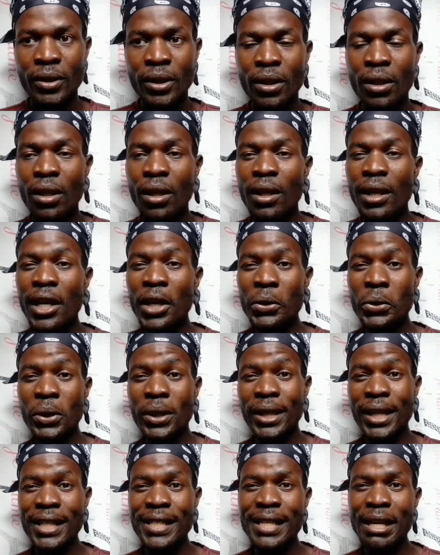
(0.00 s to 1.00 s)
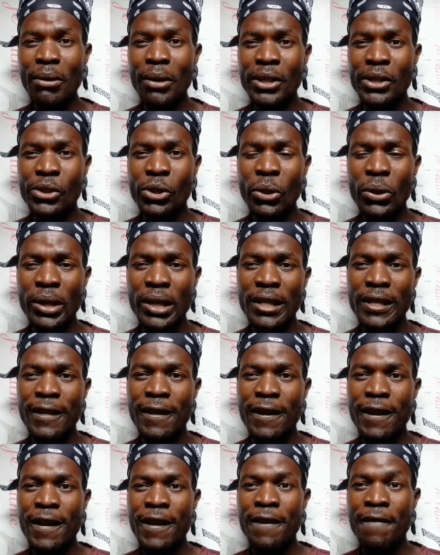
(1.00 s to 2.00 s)
Now to create our story,
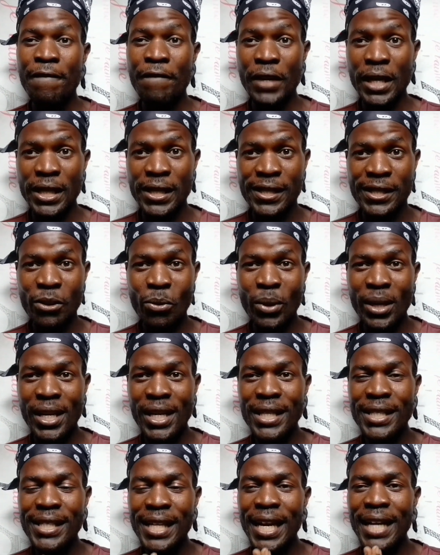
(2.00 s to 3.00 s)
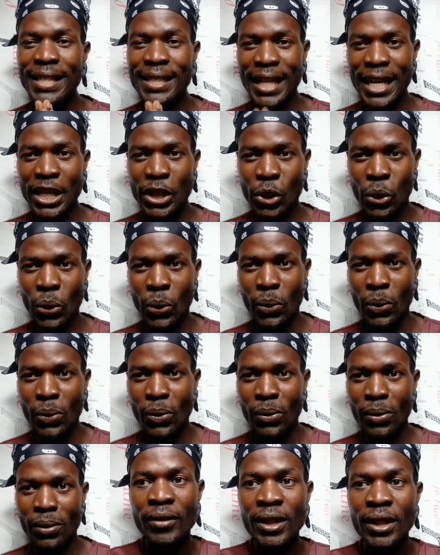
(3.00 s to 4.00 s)
first we need a title.
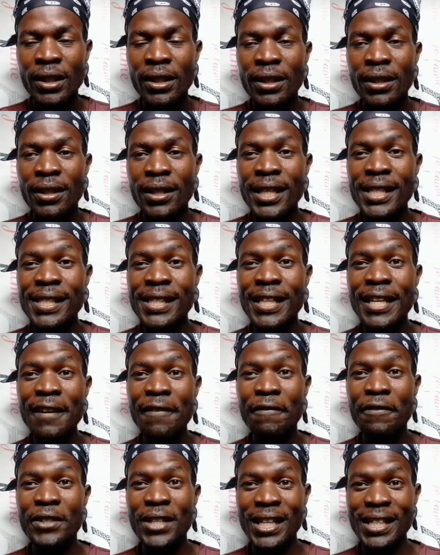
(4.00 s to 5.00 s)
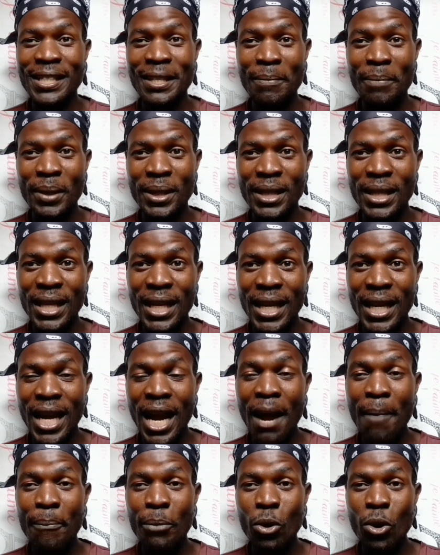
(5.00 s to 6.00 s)
Let's give ChatGPT a
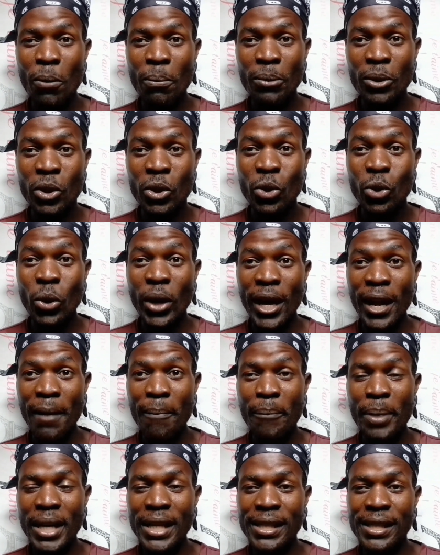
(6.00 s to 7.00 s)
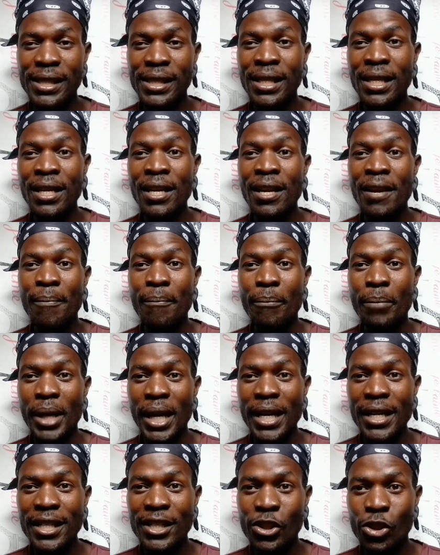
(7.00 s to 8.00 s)
prompt to help us
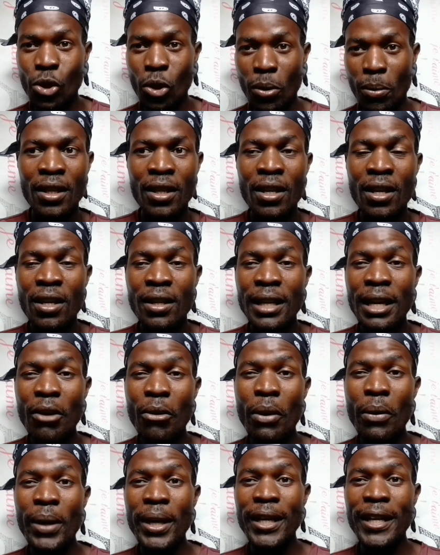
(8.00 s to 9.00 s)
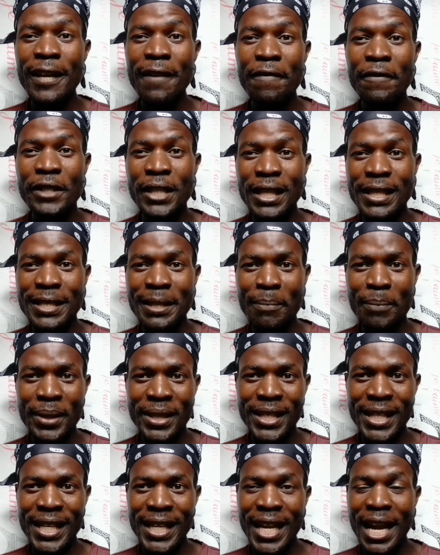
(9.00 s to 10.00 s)
brainstorm. Now we will give ChatGPT a
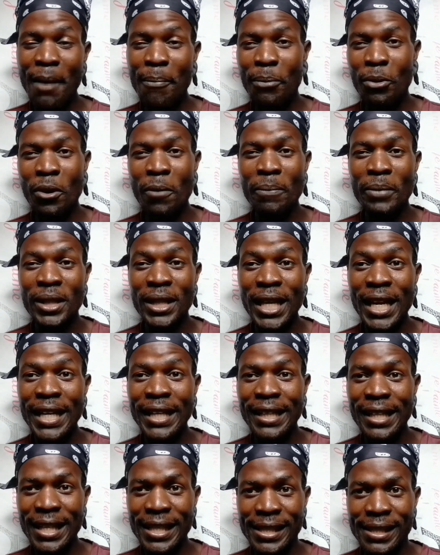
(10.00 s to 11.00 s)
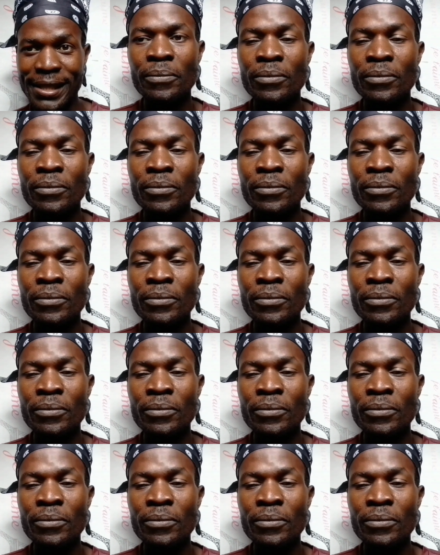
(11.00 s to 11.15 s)
prompt like this.